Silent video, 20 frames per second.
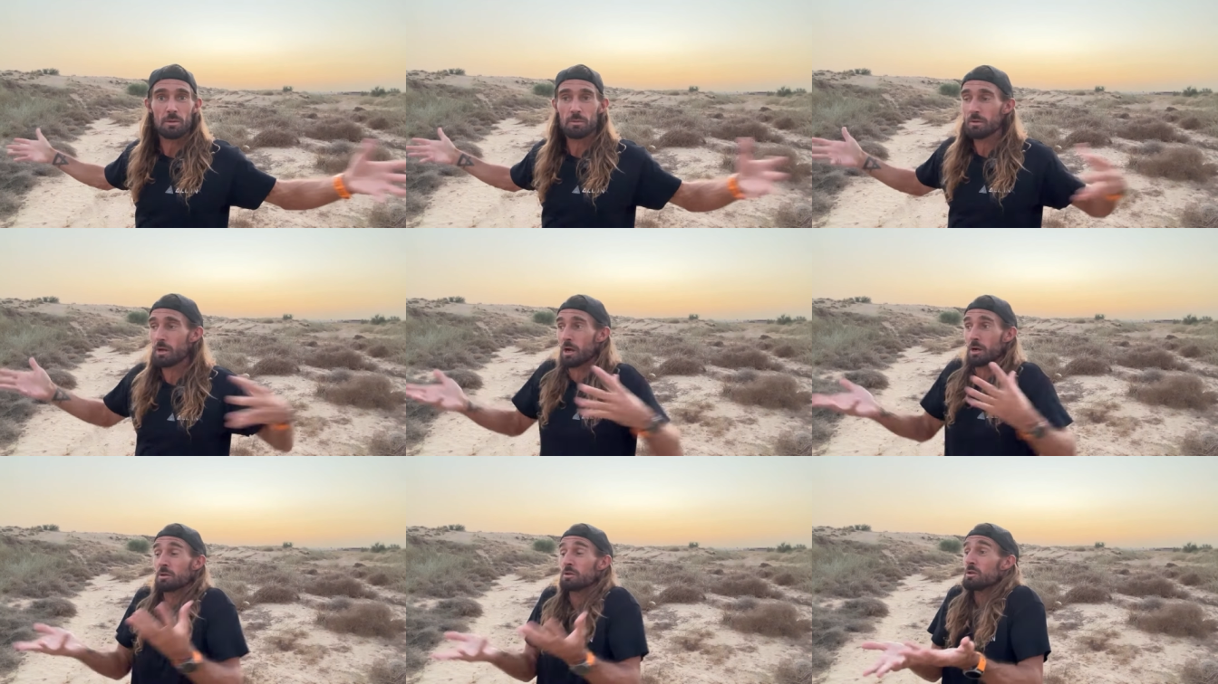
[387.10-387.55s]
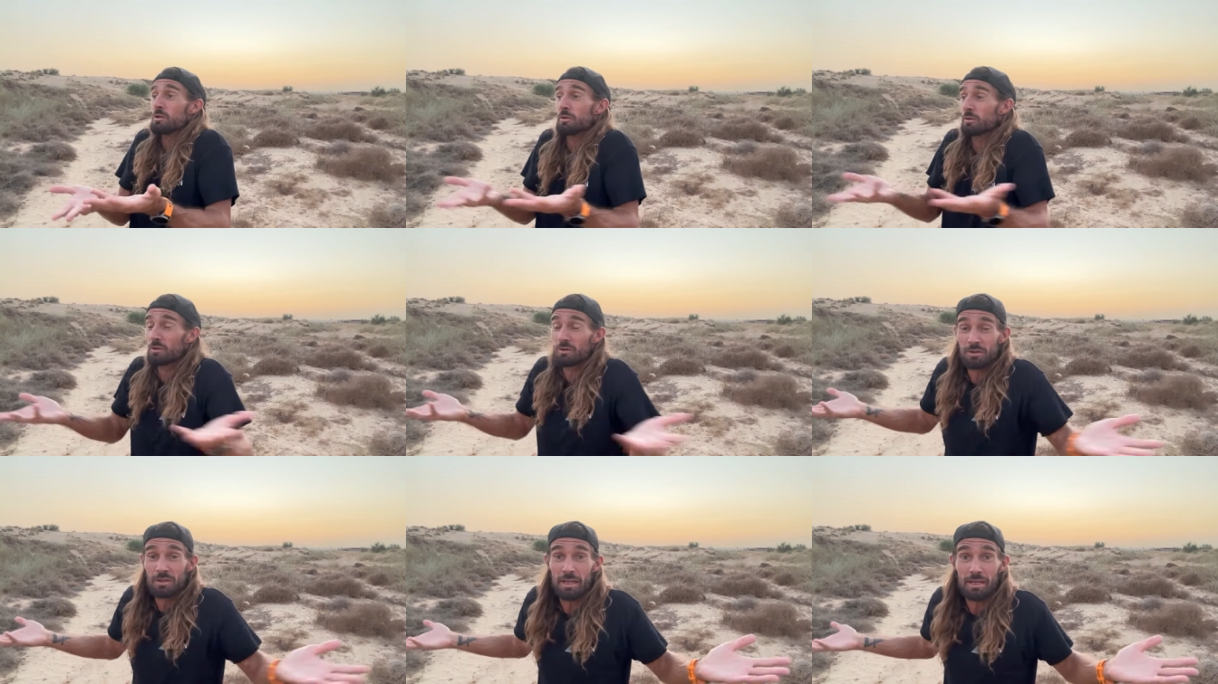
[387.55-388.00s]
are,
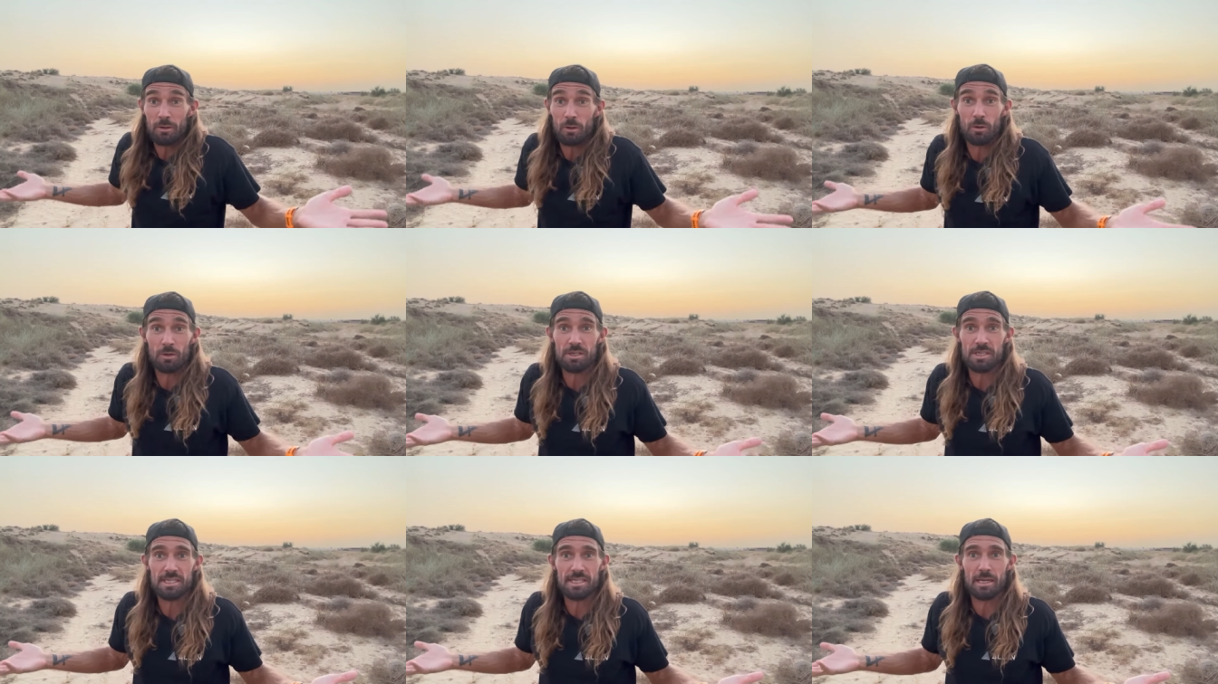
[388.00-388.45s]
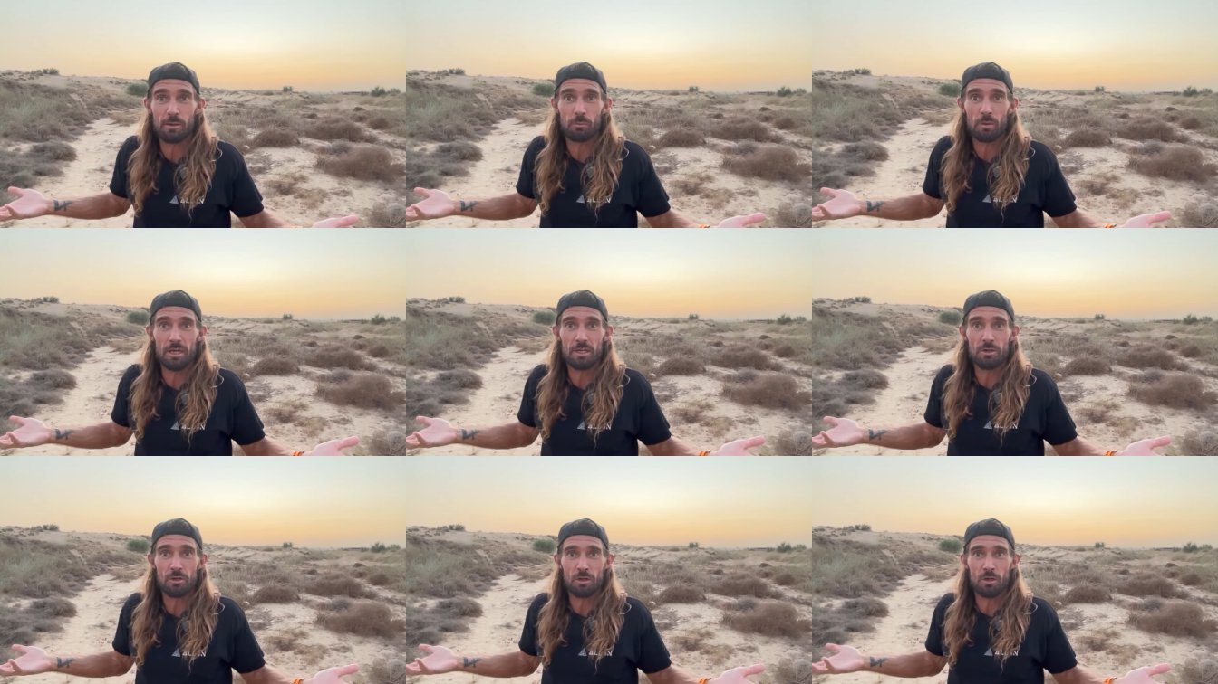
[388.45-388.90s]
they don't understand
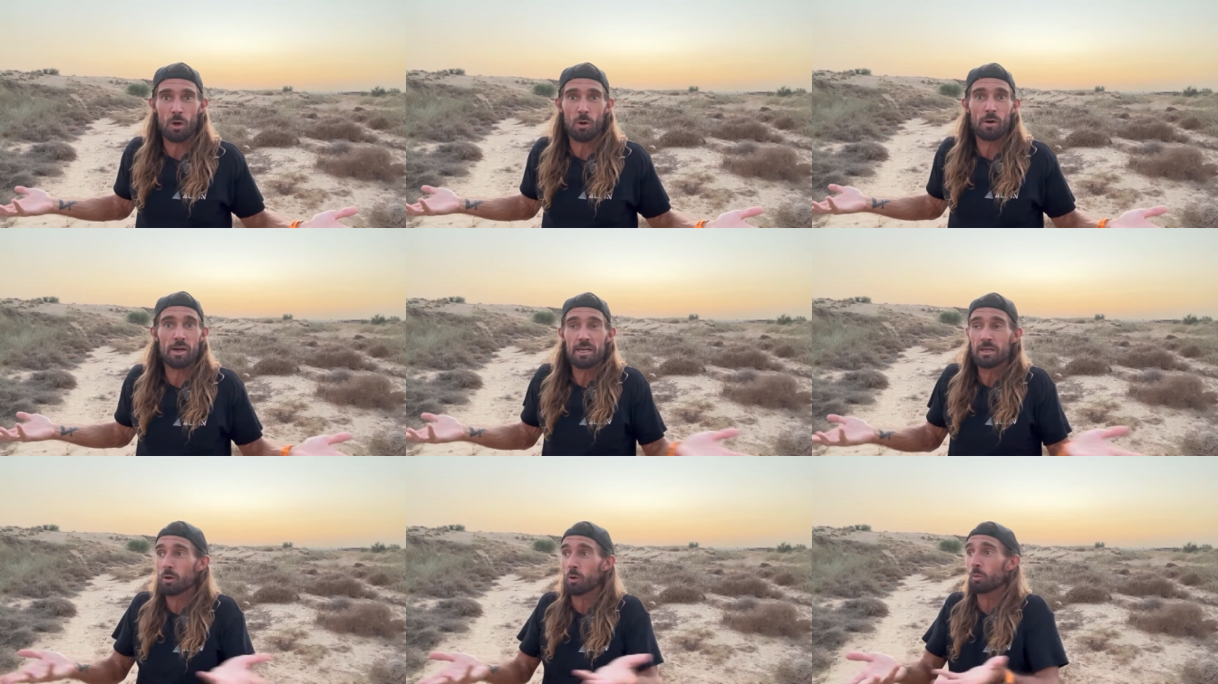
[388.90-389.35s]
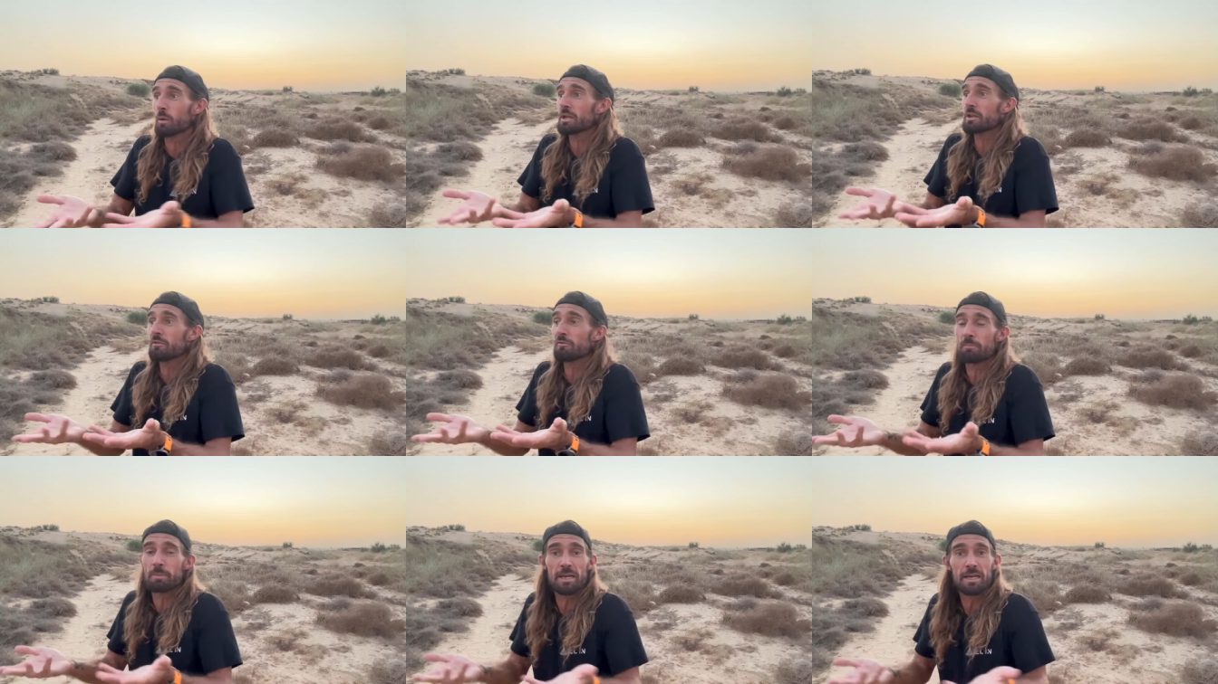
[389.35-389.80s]
where you're going or where
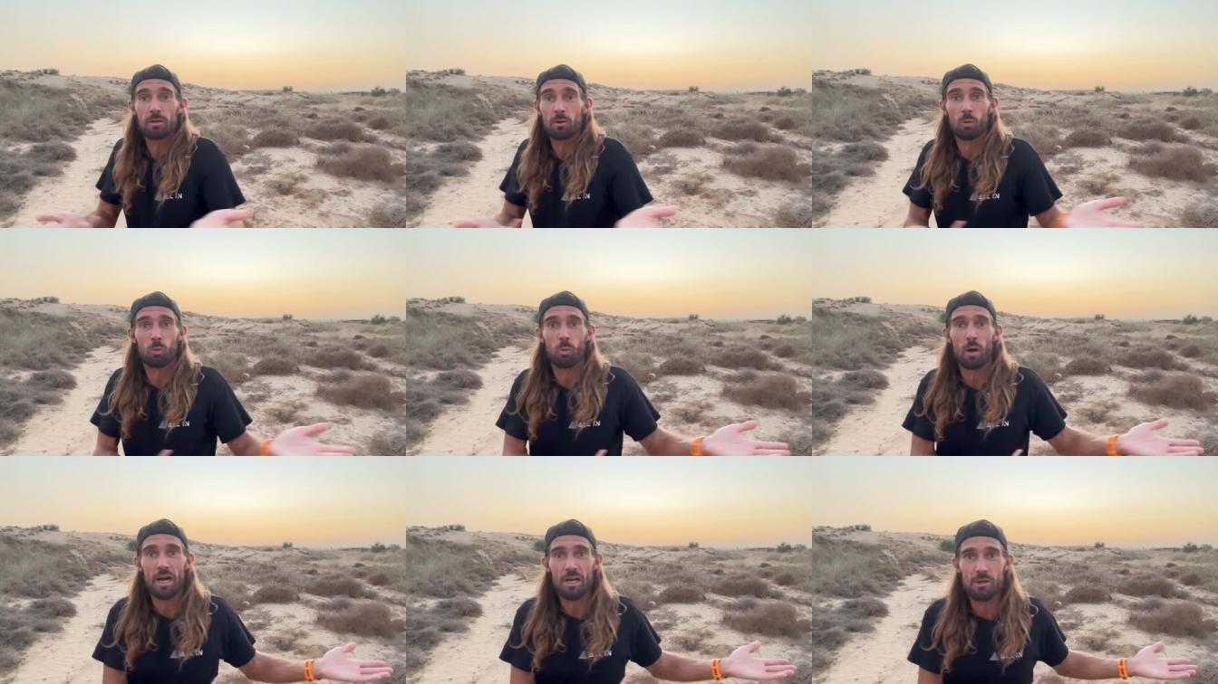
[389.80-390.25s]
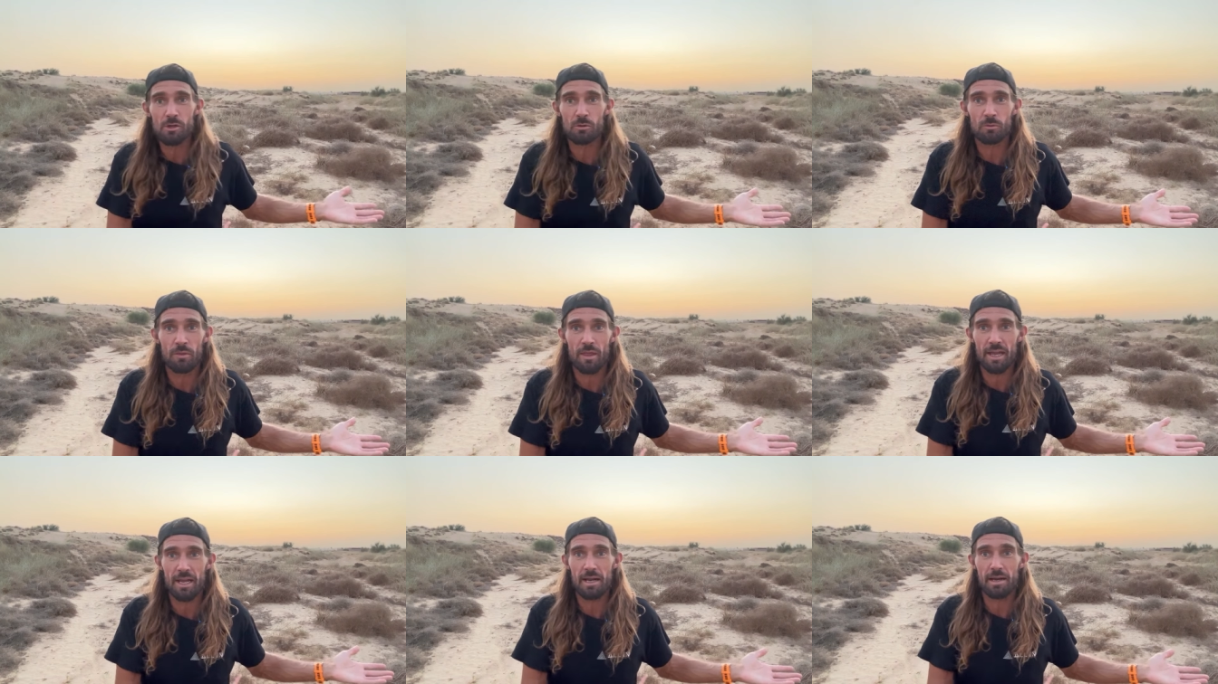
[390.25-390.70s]
you've been or why you're
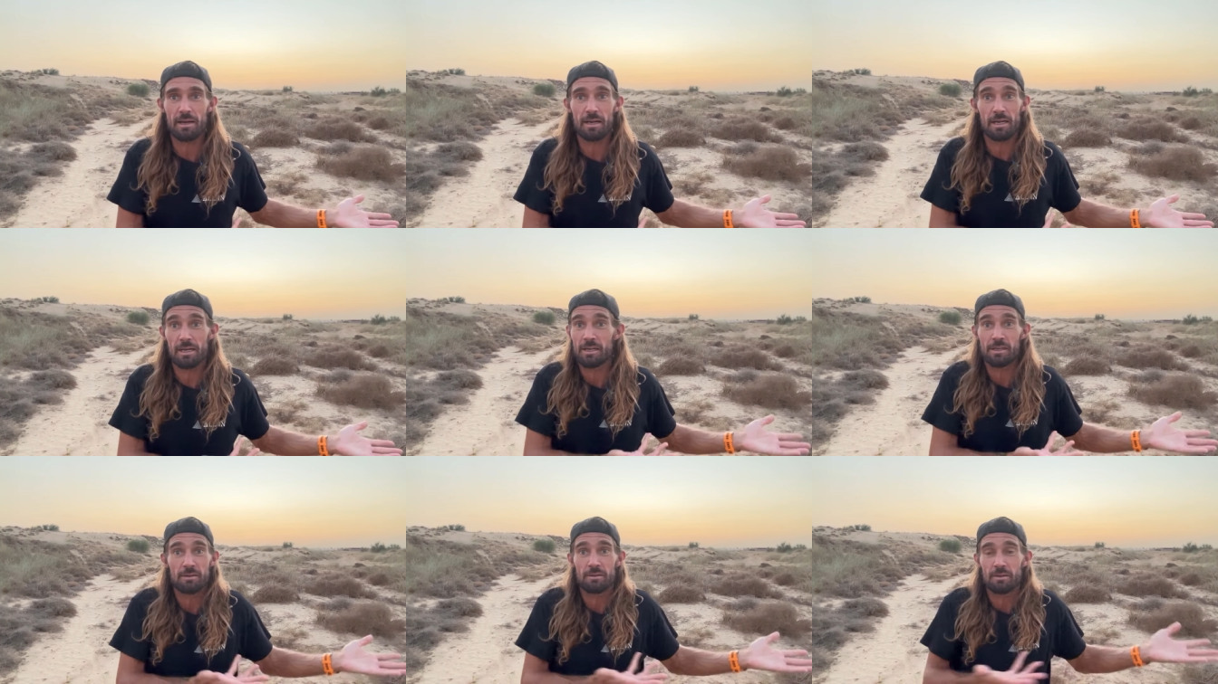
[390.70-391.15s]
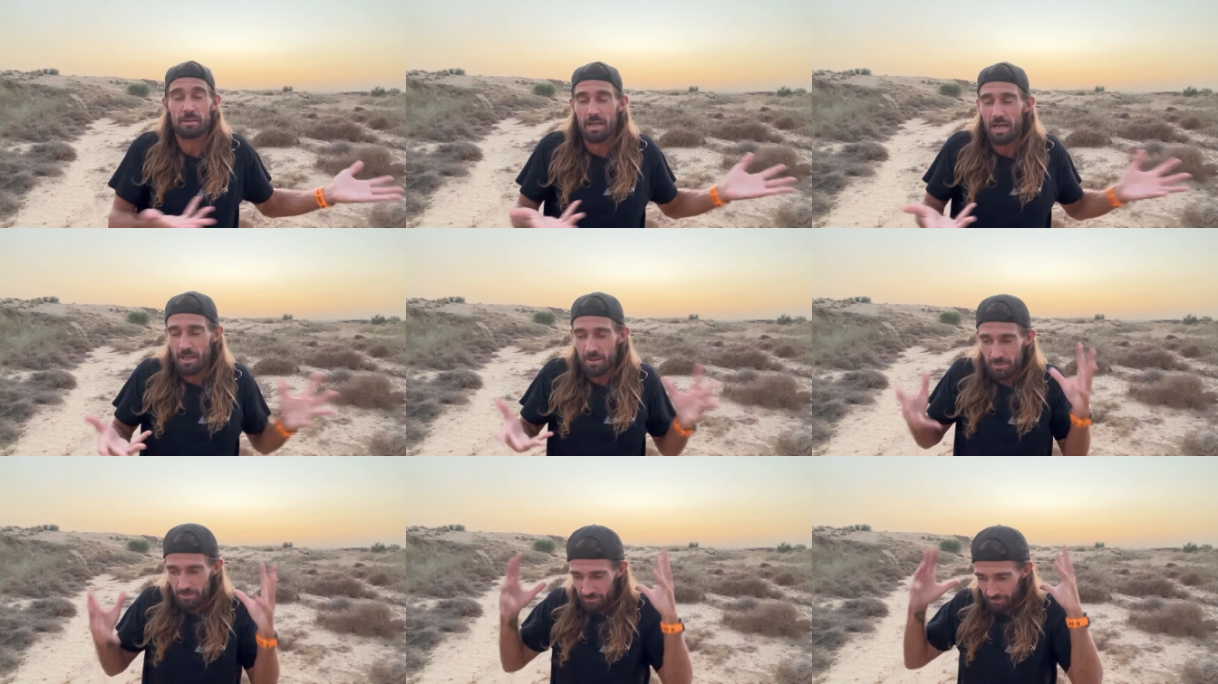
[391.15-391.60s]
there and,
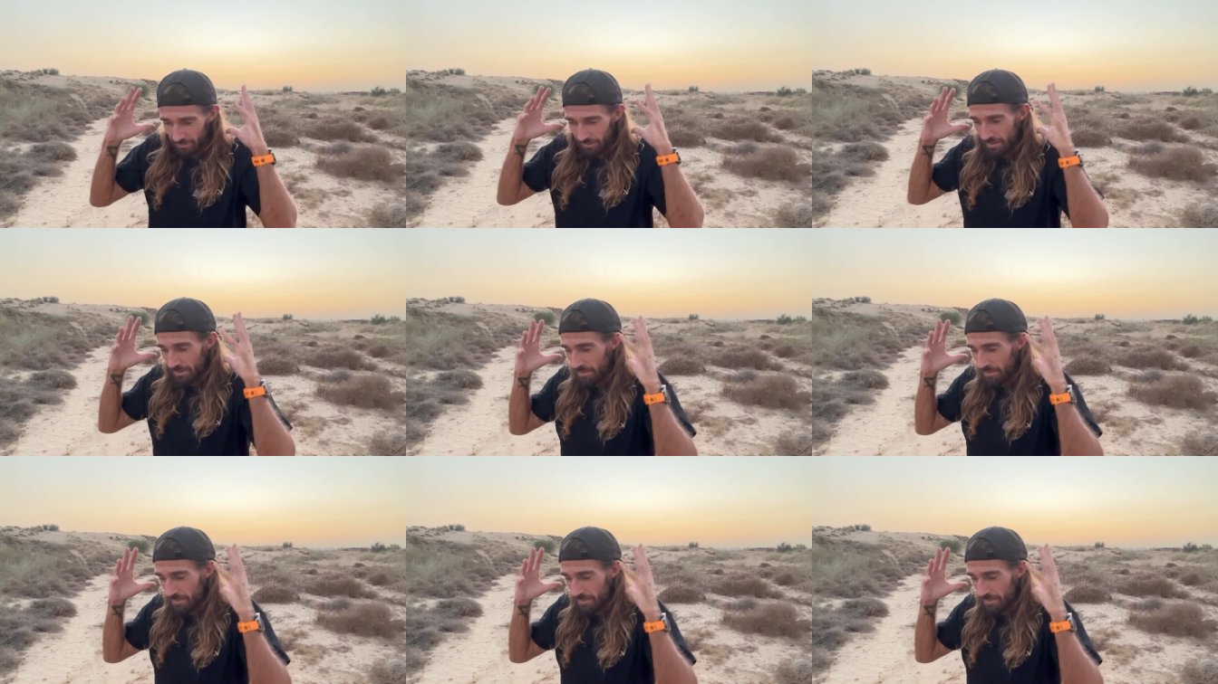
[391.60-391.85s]
and,